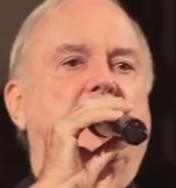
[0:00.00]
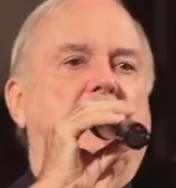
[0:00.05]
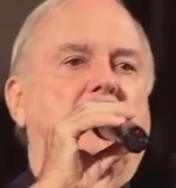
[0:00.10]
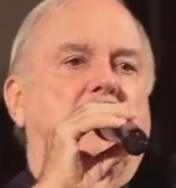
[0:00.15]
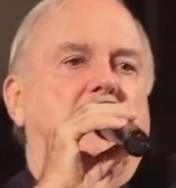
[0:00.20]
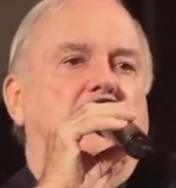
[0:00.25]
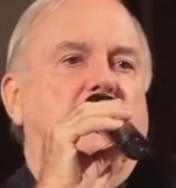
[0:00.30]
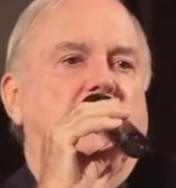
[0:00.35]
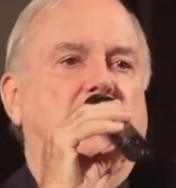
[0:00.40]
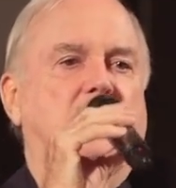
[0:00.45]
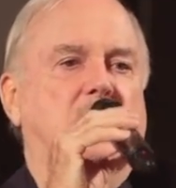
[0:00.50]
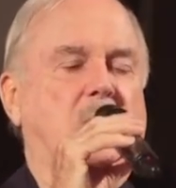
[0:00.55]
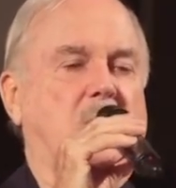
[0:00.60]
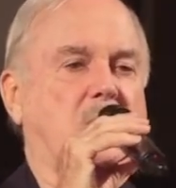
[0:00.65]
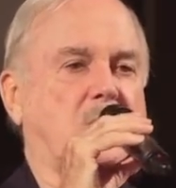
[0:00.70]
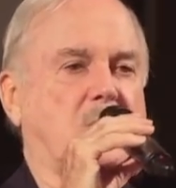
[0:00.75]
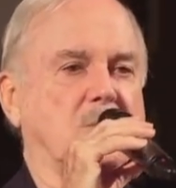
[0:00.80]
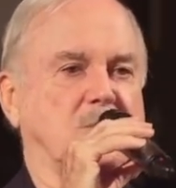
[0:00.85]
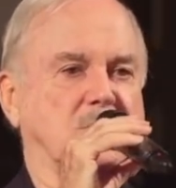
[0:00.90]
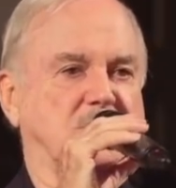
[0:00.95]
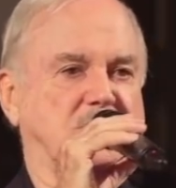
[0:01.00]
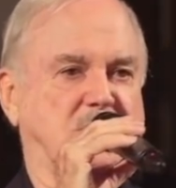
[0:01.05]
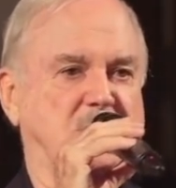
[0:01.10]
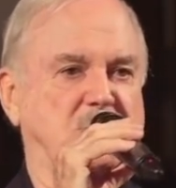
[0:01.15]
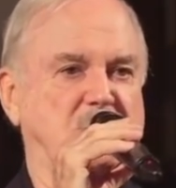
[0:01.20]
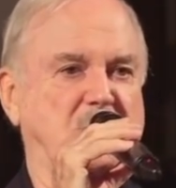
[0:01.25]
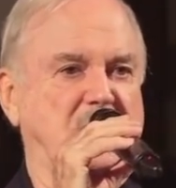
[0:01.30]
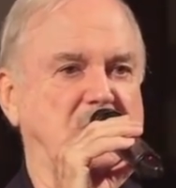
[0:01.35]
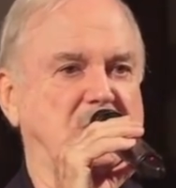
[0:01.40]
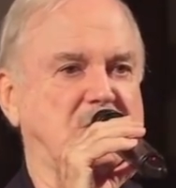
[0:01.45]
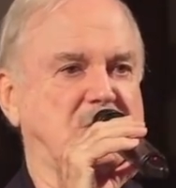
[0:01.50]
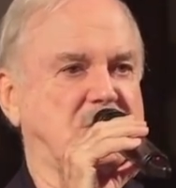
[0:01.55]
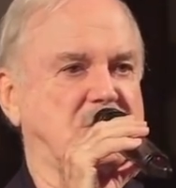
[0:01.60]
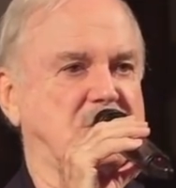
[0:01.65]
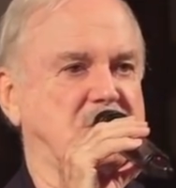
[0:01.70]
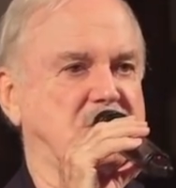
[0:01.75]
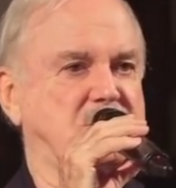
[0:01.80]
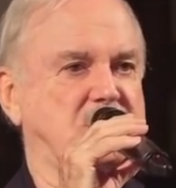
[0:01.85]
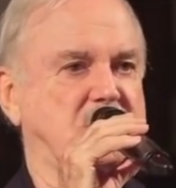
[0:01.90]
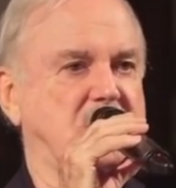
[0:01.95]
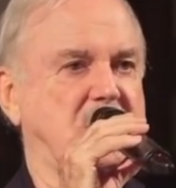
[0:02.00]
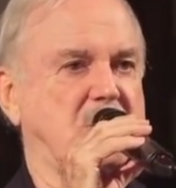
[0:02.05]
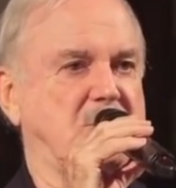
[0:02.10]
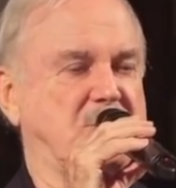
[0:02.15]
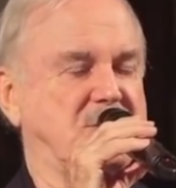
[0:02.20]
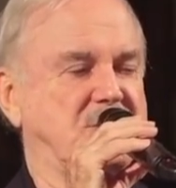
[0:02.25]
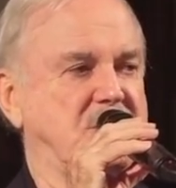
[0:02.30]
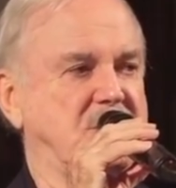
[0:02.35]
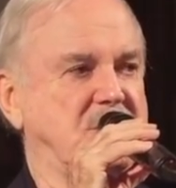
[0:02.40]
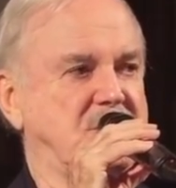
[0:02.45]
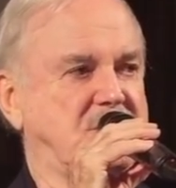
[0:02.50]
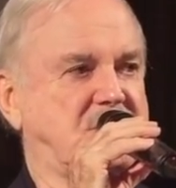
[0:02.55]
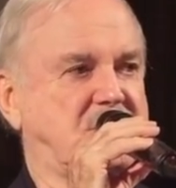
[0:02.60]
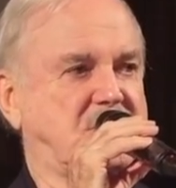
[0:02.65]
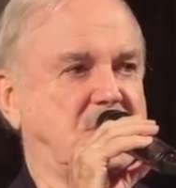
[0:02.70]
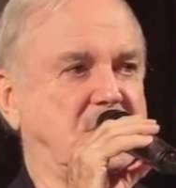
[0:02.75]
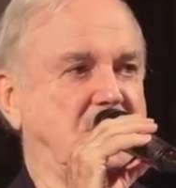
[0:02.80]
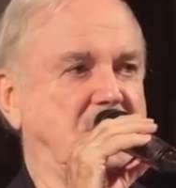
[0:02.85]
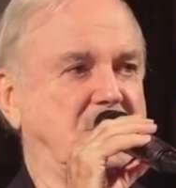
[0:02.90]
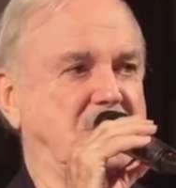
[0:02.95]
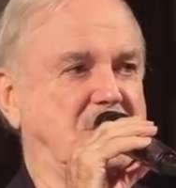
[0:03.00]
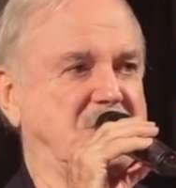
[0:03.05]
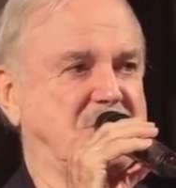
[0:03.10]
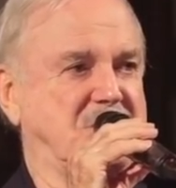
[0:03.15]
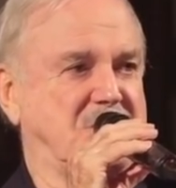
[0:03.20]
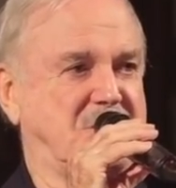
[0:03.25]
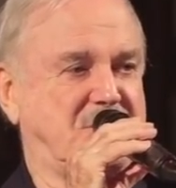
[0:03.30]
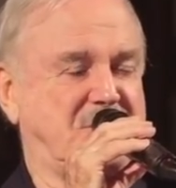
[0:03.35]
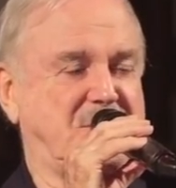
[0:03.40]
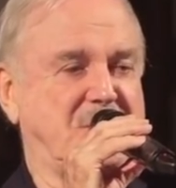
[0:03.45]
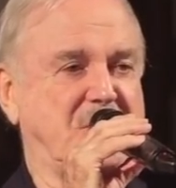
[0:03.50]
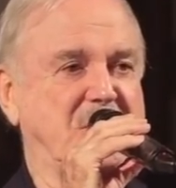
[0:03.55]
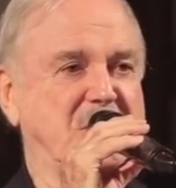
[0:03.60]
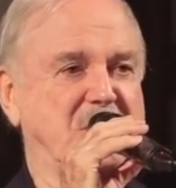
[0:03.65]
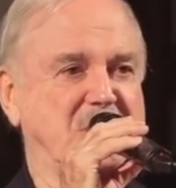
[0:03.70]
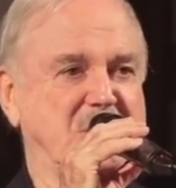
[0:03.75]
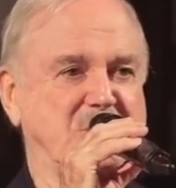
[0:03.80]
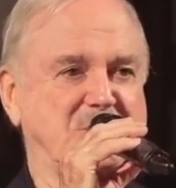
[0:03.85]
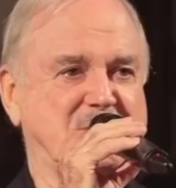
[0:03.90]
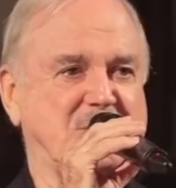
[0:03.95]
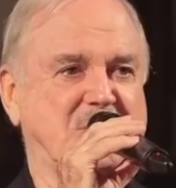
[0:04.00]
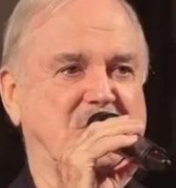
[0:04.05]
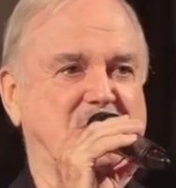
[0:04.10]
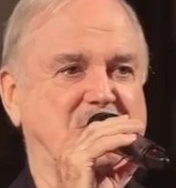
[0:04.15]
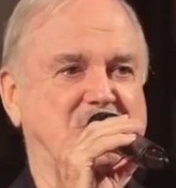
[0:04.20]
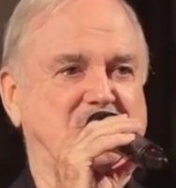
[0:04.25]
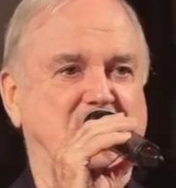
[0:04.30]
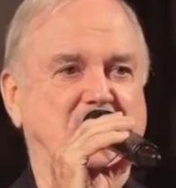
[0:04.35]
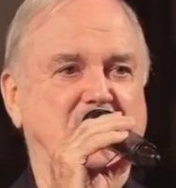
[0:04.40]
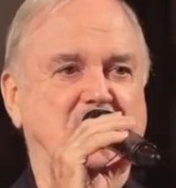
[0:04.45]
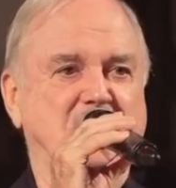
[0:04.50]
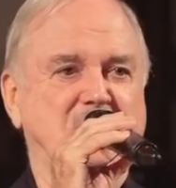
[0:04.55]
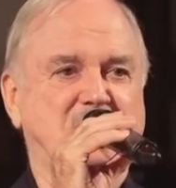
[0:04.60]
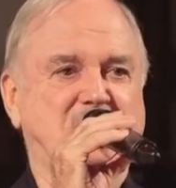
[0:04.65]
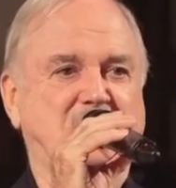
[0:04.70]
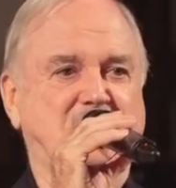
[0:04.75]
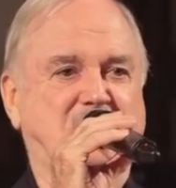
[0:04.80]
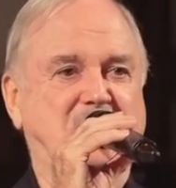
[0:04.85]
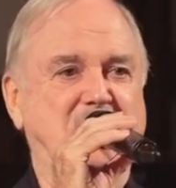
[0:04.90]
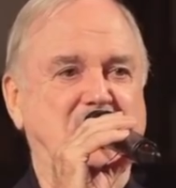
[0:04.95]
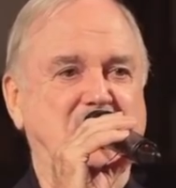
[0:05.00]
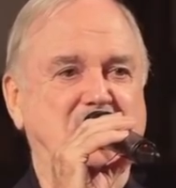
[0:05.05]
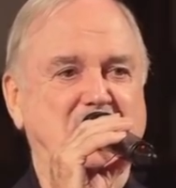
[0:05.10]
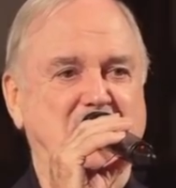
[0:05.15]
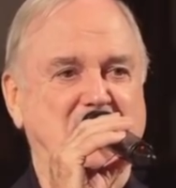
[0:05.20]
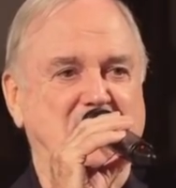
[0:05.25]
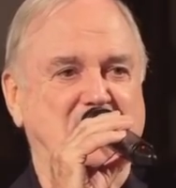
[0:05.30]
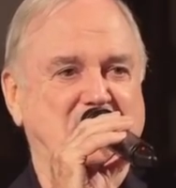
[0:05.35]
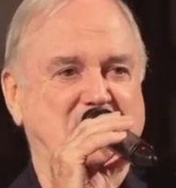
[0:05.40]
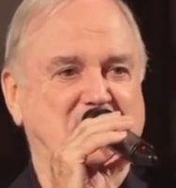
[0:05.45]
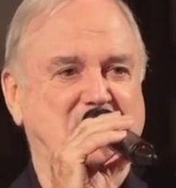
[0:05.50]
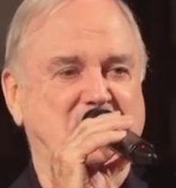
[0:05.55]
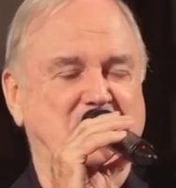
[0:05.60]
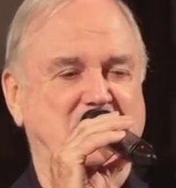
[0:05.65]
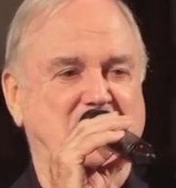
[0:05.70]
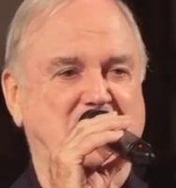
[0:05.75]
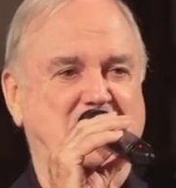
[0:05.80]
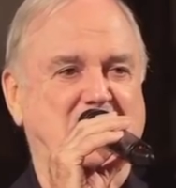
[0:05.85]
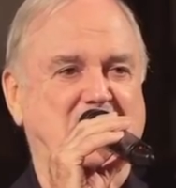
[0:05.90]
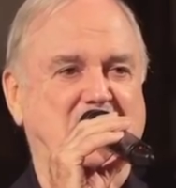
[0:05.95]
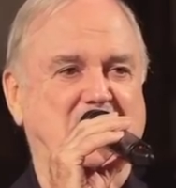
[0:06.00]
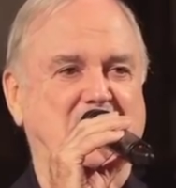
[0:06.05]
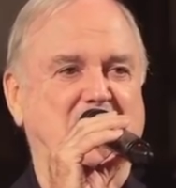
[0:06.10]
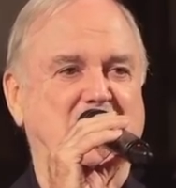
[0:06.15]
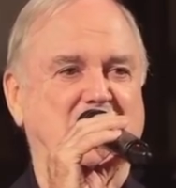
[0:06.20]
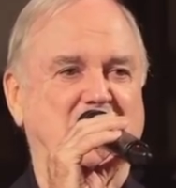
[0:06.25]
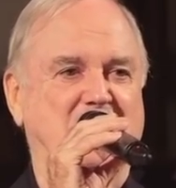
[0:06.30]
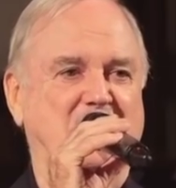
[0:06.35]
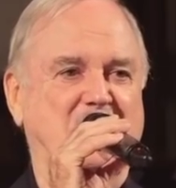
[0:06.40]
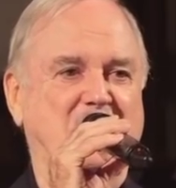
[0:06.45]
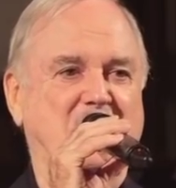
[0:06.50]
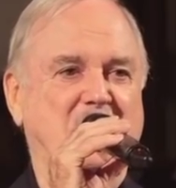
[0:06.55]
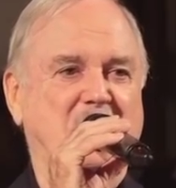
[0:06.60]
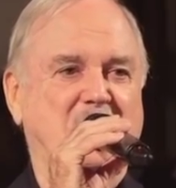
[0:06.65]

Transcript: And, of course, the ministers were absolutely astonished to find themselves sitting next to a carrot,